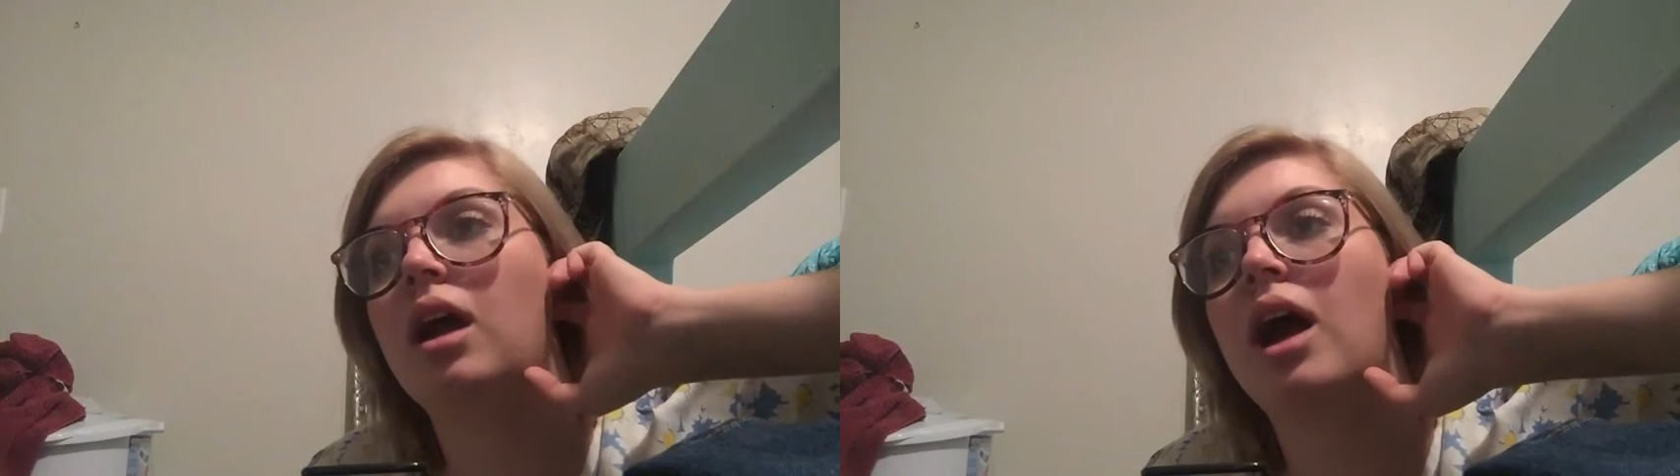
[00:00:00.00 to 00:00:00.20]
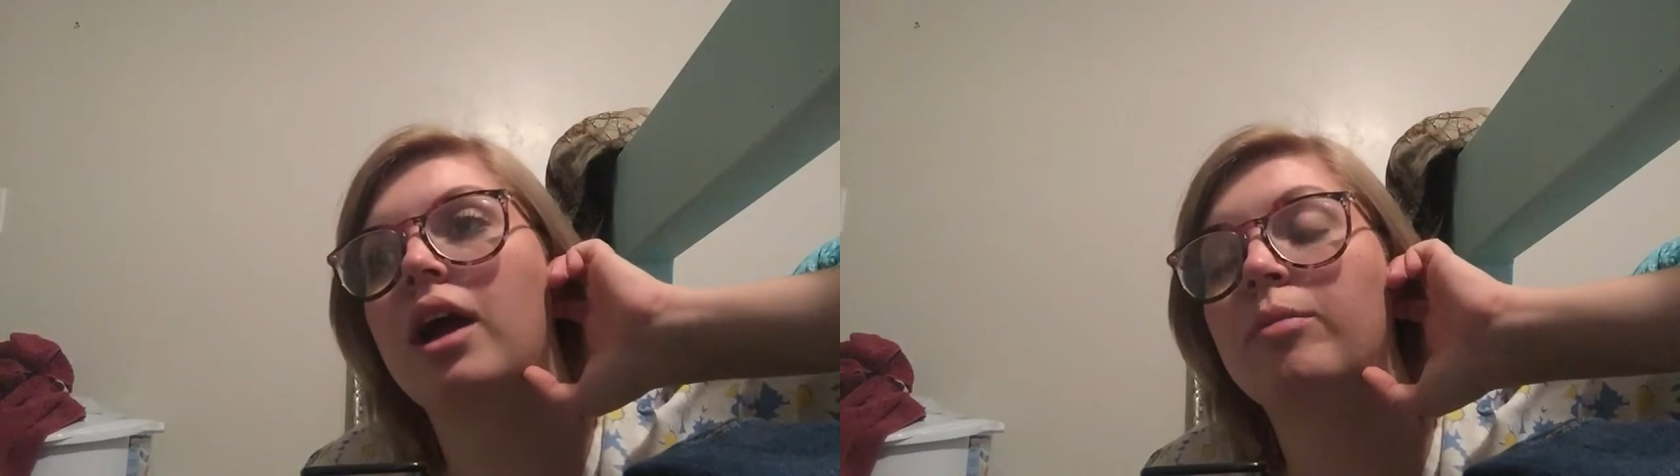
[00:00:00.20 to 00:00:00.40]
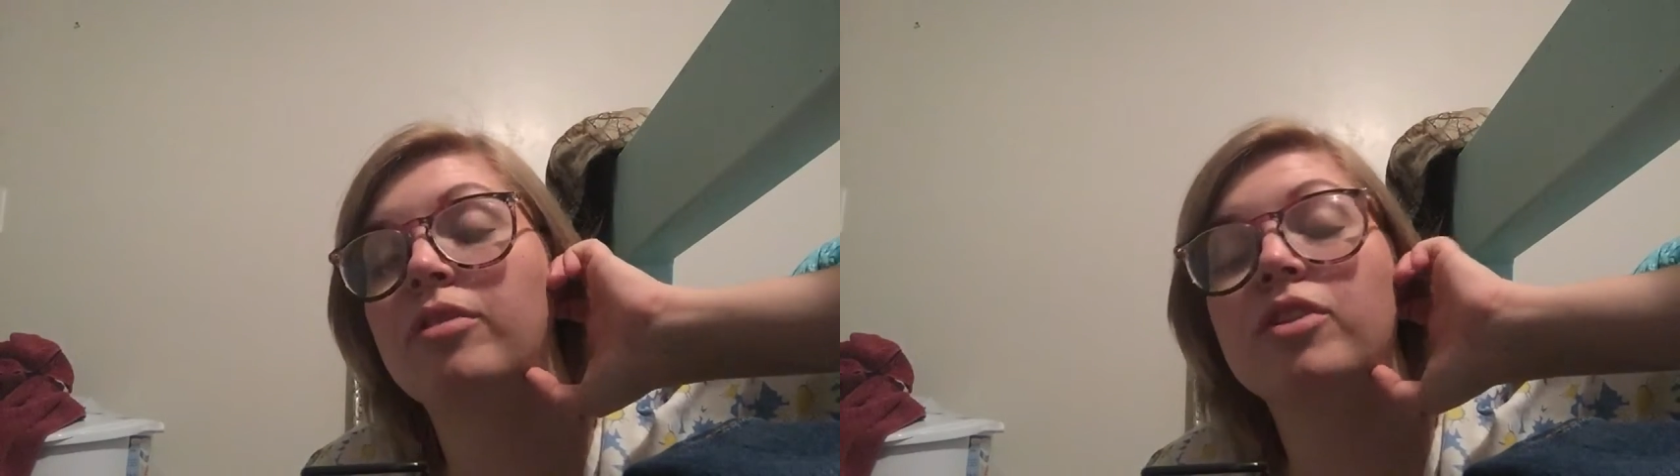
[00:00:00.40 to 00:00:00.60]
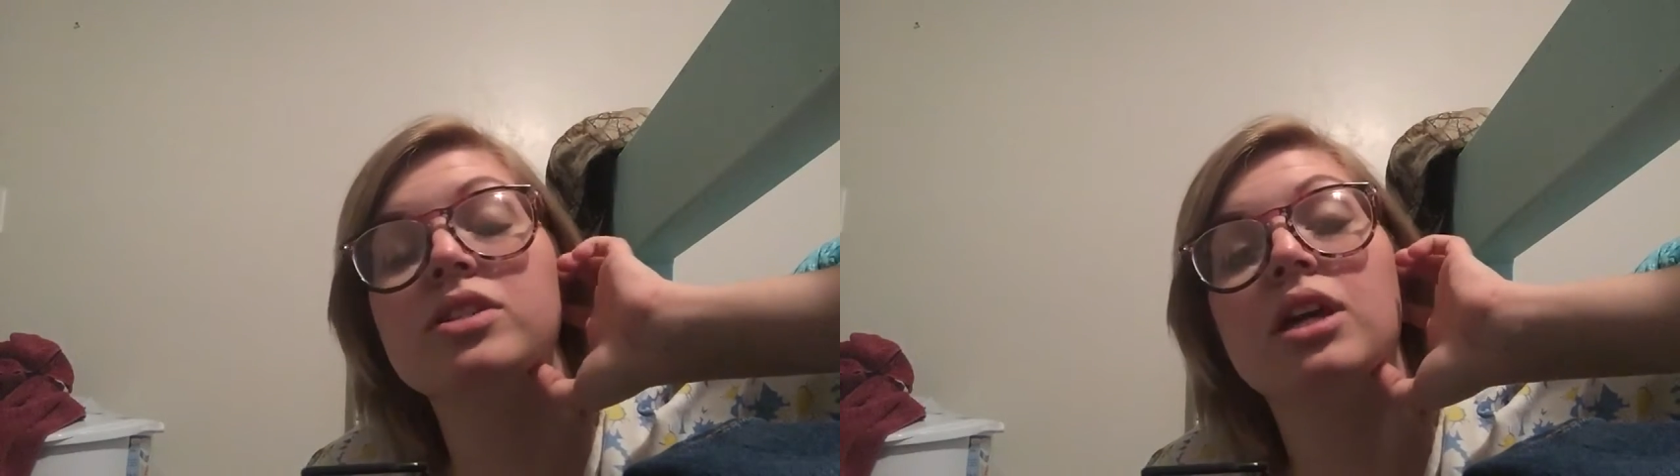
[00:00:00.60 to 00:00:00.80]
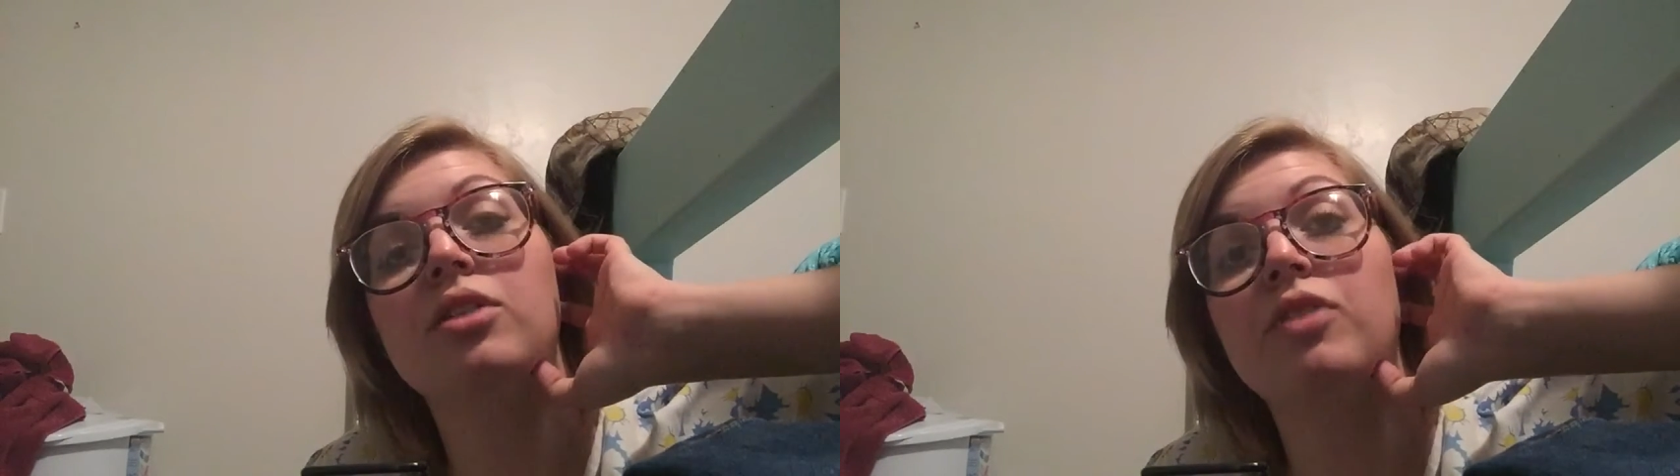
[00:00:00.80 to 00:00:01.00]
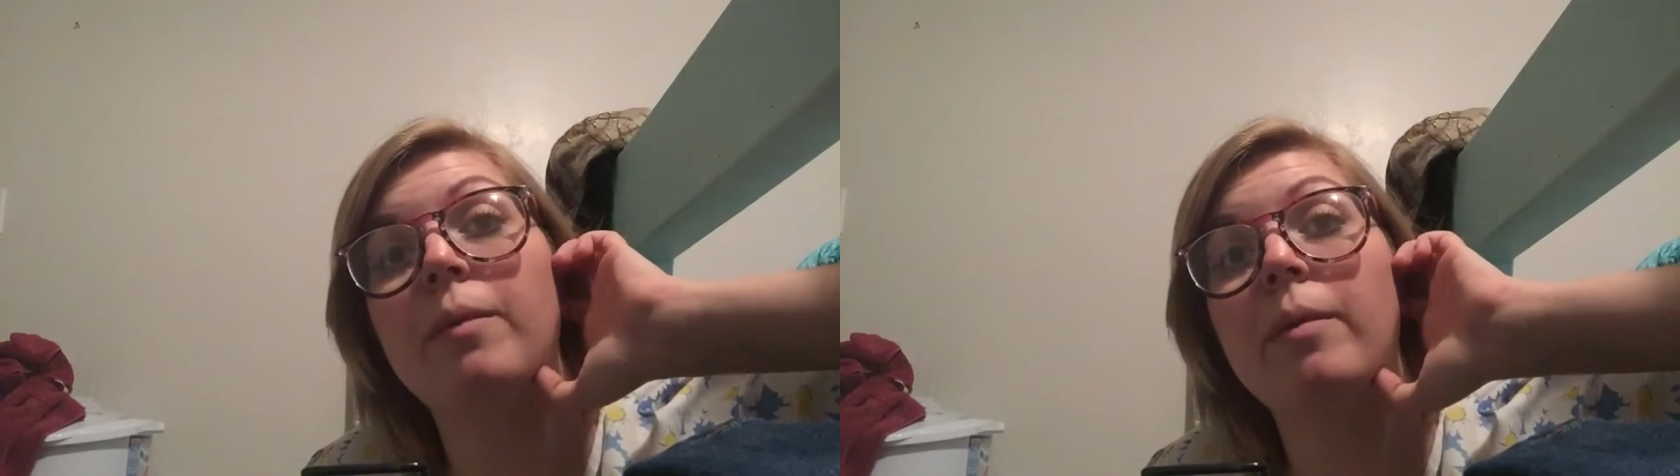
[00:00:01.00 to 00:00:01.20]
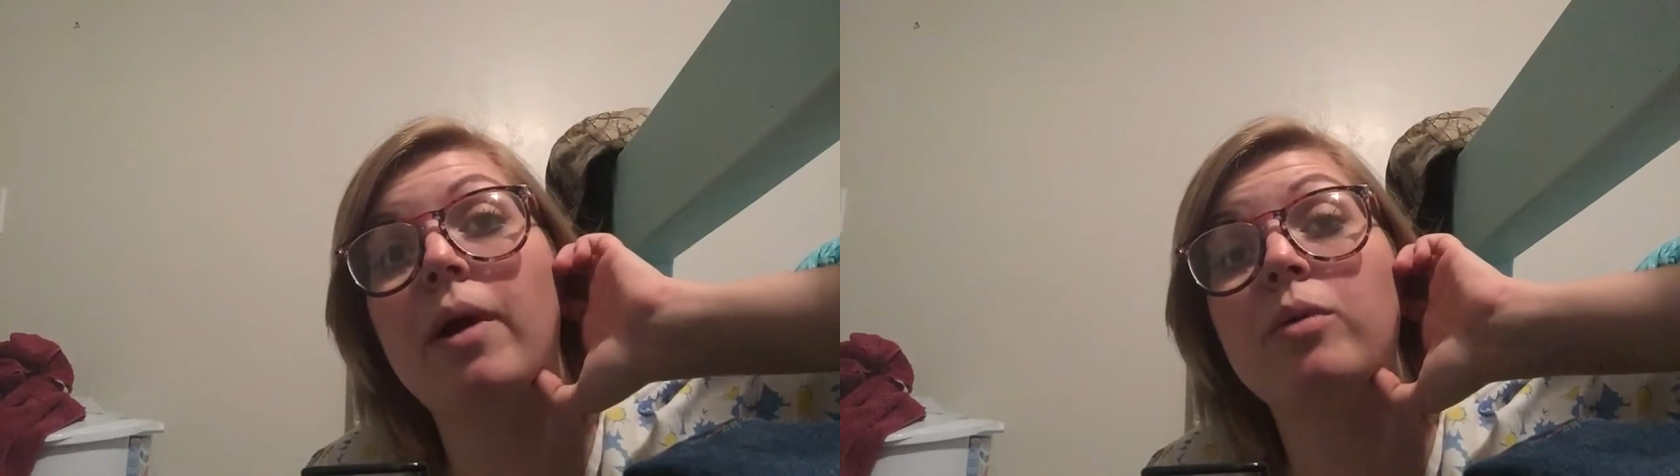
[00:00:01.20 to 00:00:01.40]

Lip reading: I got my first letter from him.